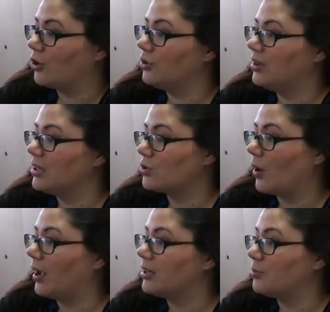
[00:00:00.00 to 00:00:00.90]
good things
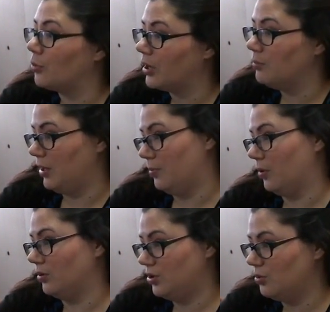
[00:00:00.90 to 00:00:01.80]
going on to bring
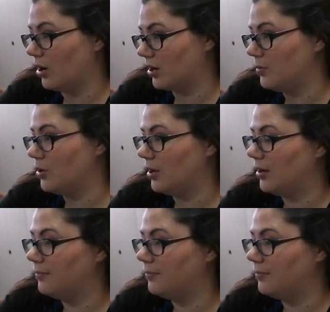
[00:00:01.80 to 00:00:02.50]
people to our community.